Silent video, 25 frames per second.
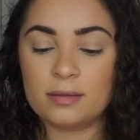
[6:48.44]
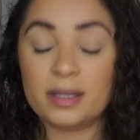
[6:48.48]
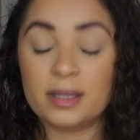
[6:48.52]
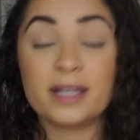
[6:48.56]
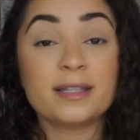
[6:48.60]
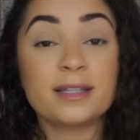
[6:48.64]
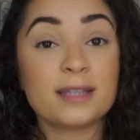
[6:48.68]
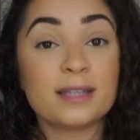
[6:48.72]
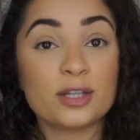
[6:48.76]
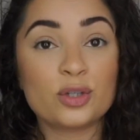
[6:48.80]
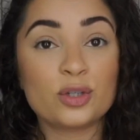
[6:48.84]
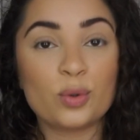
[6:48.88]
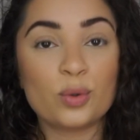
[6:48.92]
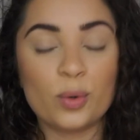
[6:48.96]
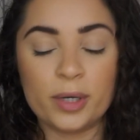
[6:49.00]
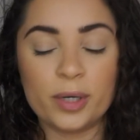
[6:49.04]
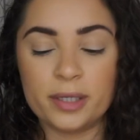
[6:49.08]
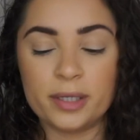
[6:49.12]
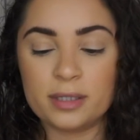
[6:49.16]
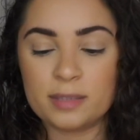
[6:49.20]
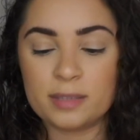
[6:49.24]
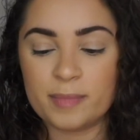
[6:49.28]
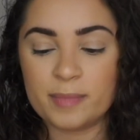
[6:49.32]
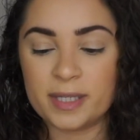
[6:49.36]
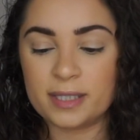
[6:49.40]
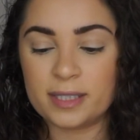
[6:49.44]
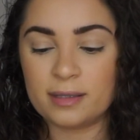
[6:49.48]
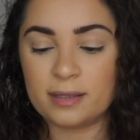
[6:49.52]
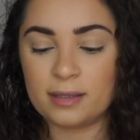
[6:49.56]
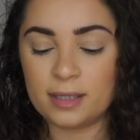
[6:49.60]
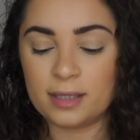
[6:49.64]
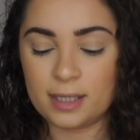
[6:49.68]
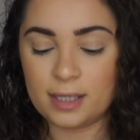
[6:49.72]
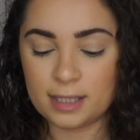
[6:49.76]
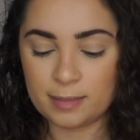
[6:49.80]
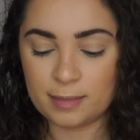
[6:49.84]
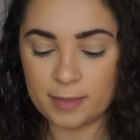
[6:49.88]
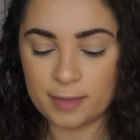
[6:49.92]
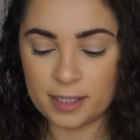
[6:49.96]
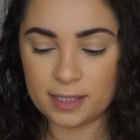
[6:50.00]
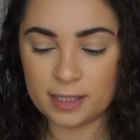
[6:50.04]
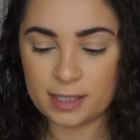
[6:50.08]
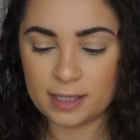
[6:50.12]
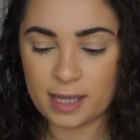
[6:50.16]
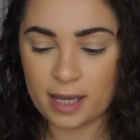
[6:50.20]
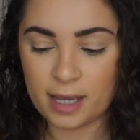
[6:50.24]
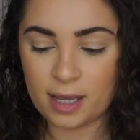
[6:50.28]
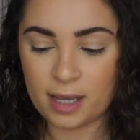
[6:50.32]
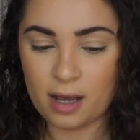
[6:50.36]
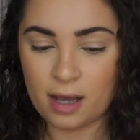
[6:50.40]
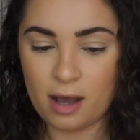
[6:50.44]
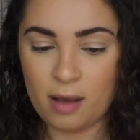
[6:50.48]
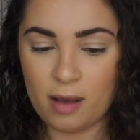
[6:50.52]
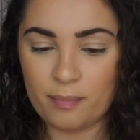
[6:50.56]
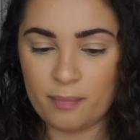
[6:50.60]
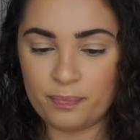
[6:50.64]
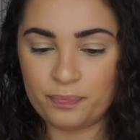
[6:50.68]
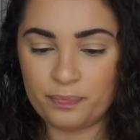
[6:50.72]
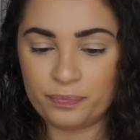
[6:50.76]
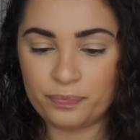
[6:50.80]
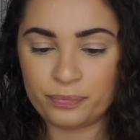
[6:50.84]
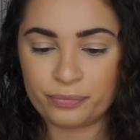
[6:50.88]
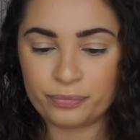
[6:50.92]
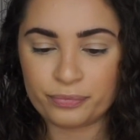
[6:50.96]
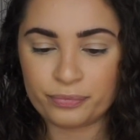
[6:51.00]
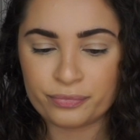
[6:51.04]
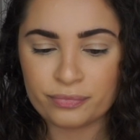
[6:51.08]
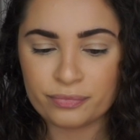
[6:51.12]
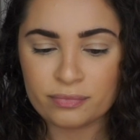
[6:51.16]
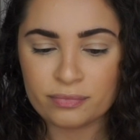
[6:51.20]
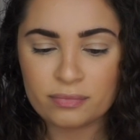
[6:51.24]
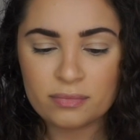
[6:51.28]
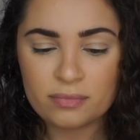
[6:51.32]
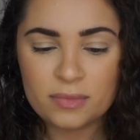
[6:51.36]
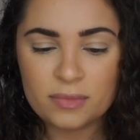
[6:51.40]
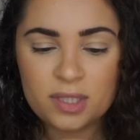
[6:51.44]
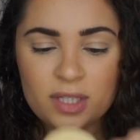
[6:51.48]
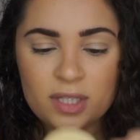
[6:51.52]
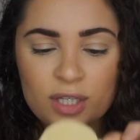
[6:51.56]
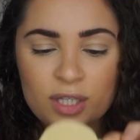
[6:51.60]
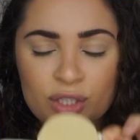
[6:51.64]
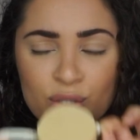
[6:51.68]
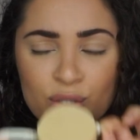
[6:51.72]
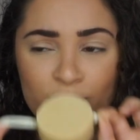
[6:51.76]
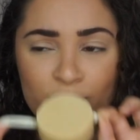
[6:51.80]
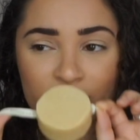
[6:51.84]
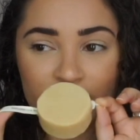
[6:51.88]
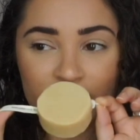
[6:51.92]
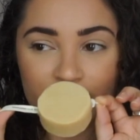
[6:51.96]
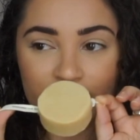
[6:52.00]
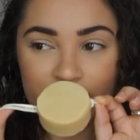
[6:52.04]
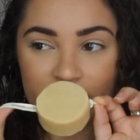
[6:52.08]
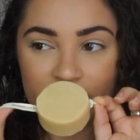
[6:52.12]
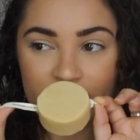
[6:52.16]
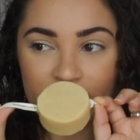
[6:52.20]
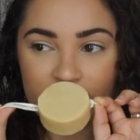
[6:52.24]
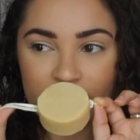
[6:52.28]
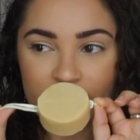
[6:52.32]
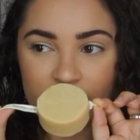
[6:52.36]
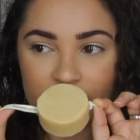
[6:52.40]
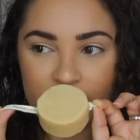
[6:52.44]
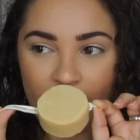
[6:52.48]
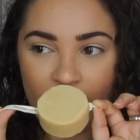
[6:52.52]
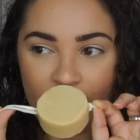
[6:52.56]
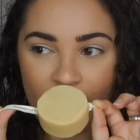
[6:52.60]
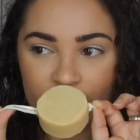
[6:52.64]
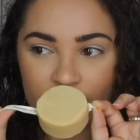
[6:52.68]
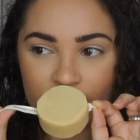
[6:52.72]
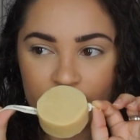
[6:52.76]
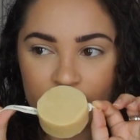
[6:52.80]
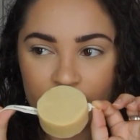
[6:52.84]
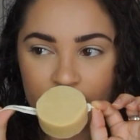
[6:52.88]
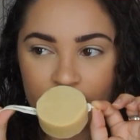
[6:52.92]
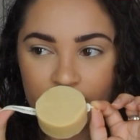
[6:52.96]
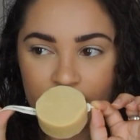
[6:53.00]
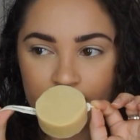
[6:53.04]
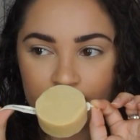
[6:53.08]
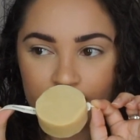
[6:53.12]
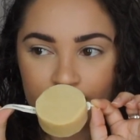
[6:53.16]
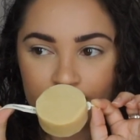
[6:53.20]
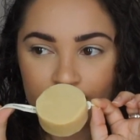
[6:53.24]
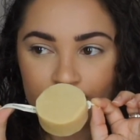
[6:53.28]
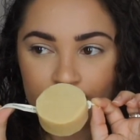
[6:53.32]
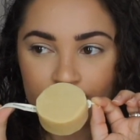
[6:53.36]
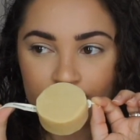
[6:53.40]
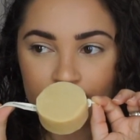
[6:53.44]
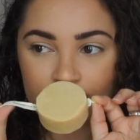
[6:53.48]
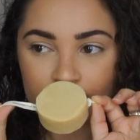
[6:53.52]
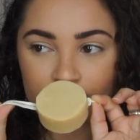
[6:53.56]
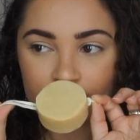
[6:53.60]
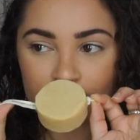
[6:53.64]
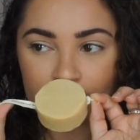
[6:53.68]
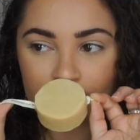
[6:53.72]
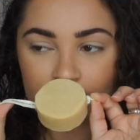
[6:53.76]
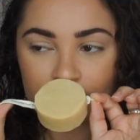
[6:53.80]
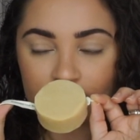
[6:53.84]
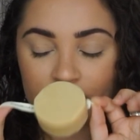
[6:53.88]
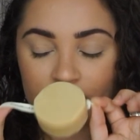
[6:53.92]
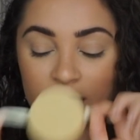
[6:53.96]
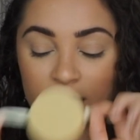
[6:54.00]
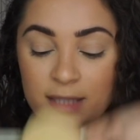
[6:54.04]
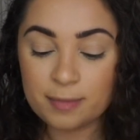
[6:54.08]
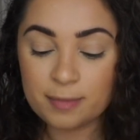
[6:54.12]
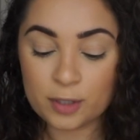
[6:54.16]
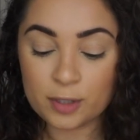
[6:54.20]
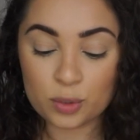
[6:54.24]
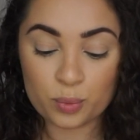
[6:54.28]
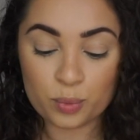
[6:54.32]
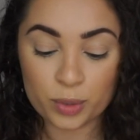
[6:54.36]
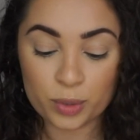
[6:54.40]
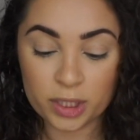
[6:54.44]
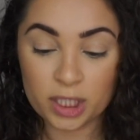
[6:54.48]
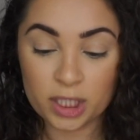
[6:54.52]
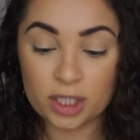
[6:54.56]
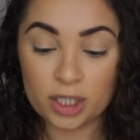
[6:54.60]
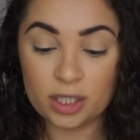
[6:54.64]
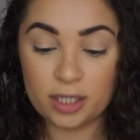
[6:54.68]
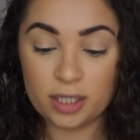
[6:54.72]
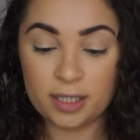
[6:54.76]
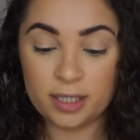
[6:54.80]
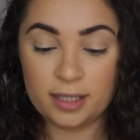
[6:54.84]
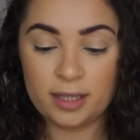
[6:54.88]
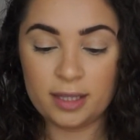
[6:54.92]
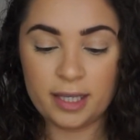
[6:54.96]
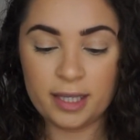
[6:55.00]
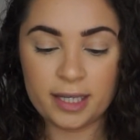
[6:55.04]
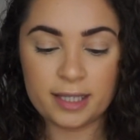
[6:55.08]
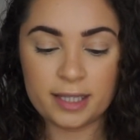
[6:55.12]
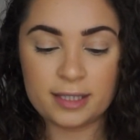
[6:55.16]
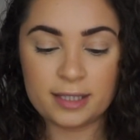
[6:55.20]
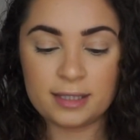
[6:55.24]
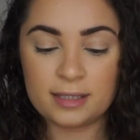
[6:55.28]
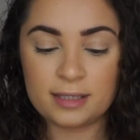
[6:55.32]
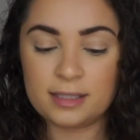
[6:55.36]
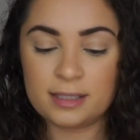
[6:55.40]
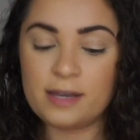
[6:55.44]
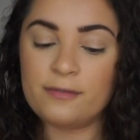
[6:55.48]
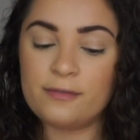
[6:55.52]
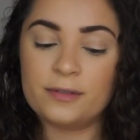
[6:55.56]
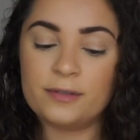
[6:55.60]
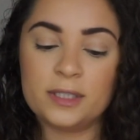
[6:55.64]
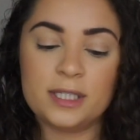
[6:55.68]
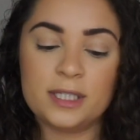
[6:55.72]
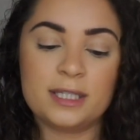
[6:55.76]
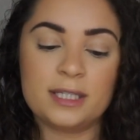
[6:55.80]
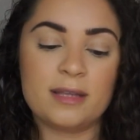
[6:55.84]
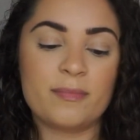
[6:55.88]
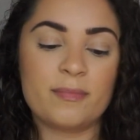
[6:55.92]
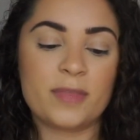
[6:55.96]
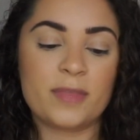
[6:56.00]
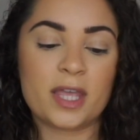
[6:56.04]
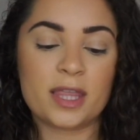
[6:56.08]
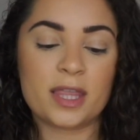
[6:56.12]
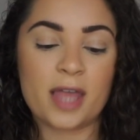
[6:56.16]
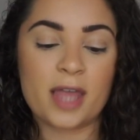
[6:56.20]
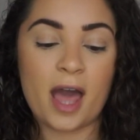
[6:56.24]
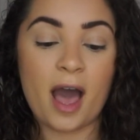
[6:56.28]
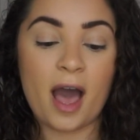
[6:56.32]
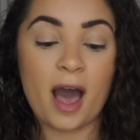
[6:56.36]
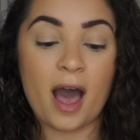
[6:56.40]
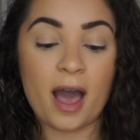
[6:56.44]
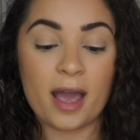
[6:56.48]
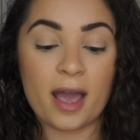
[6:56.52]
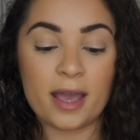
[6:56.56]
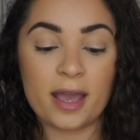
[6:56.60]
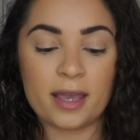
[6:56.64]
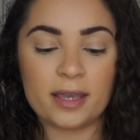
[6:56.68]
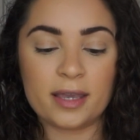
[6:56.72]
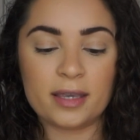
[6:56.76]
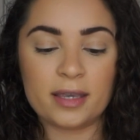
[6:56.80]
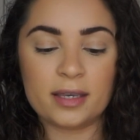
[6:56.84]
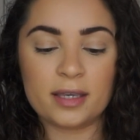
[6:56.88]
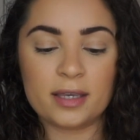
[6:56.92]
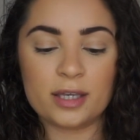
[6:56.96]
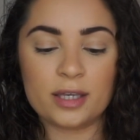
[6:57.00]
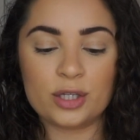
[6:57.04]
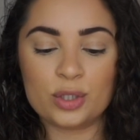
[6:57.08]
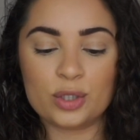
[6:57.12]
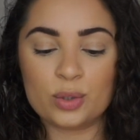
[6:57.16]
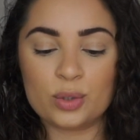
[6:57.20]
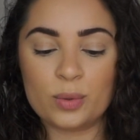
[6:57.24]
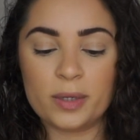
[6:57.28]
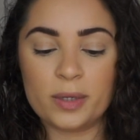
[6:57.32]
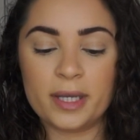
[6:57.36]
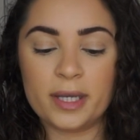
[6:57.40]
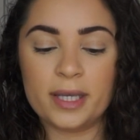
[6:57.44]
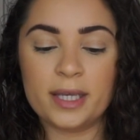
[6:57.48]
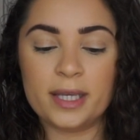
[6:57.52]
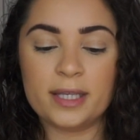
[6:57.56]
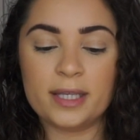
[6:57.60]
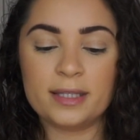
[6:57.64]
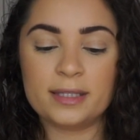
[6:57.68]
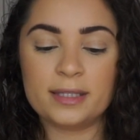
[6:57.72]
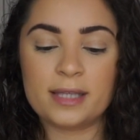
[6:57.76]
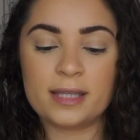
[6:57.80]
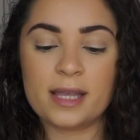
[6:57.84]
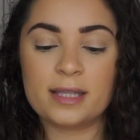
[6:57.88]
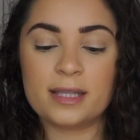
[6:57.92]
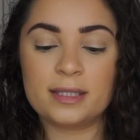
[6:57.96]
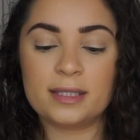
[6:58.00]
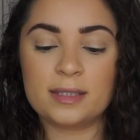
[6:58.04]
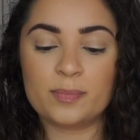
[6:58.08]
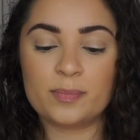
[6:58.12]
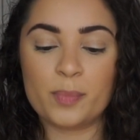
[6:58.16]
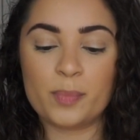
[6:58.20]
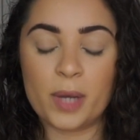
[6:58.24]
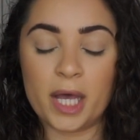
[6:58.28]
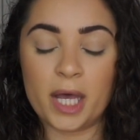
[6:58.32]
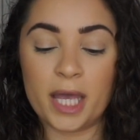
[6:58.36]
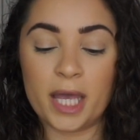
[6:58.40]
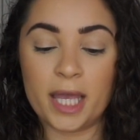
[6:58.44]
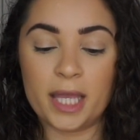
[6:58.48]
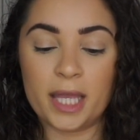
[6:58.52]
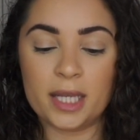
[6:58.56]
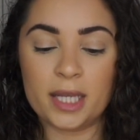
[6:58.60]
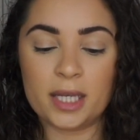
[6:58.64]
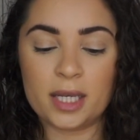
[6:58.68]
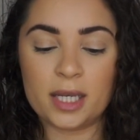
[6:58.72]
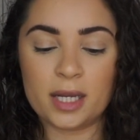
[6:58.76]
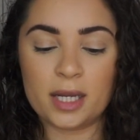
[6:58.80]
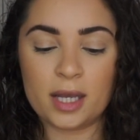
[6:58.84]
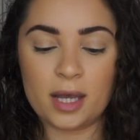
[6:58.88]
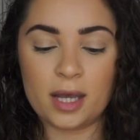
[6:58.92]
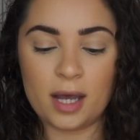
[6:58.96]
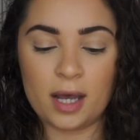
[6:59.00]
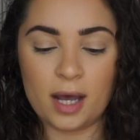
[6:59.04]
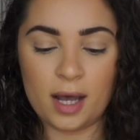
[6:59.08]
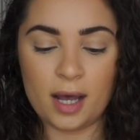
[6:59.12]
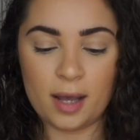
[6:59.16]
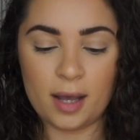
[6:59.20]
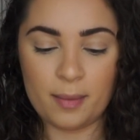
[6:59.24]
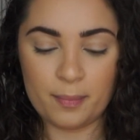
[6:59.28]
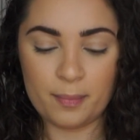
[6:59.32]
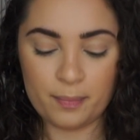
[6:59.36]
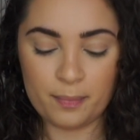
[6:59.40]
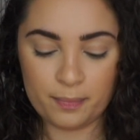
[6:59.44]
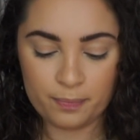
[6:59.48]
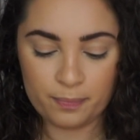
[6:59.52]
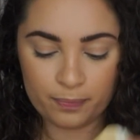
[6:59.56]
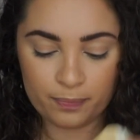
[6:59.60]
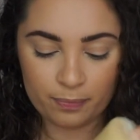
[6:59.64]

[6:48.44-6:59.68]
essential oils, basically. It smells like eucalyptus, lavender. It smells really good. Like, it's definitely something that I enjoy in scents, but I